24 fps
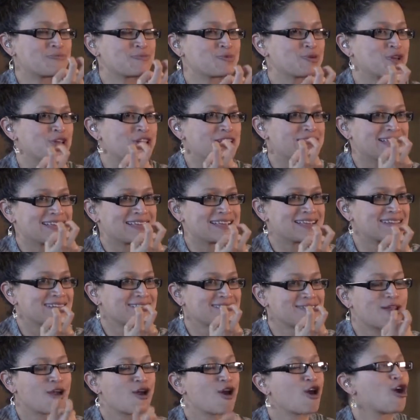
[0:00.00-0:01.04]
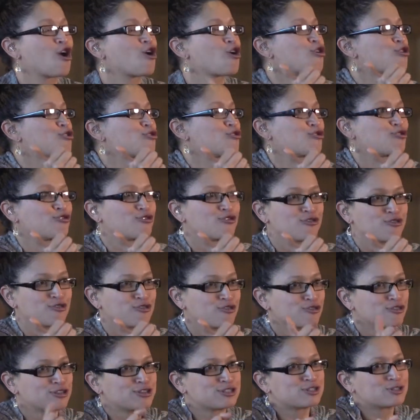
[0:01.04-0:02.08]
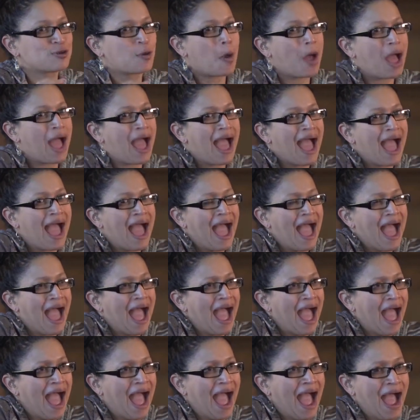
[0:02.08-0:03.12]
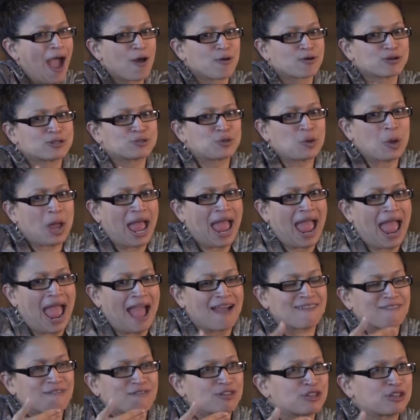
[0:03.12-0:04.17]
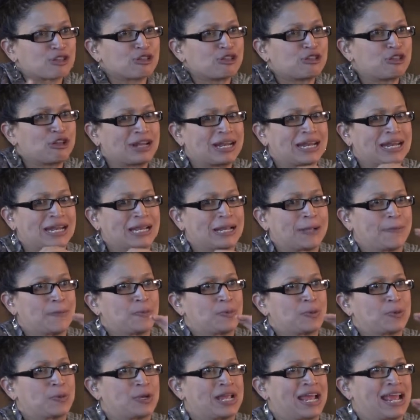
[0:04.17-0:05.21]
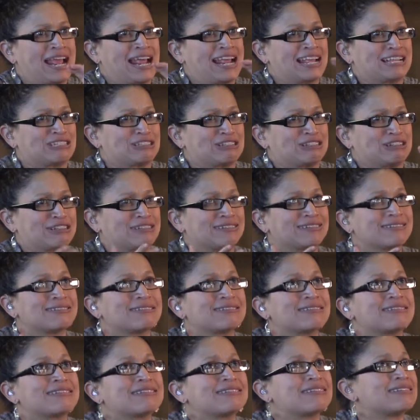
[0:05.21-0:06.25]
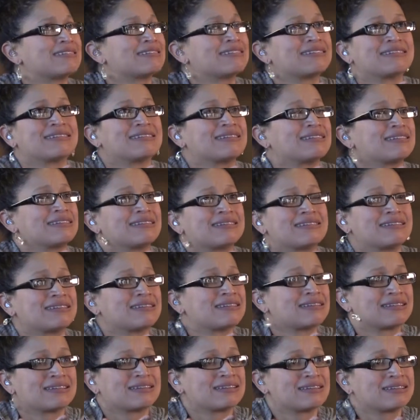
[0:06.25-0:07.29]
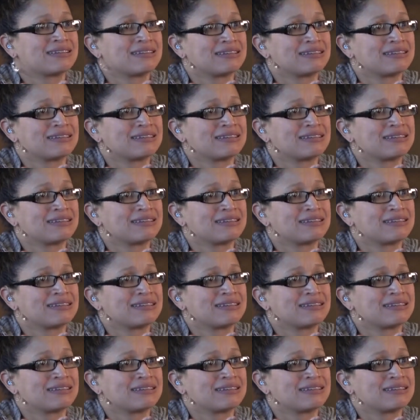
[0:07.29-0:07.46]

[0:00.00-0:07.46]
It makes it even harder to read lips. So that 30% is even less. Communication is vital.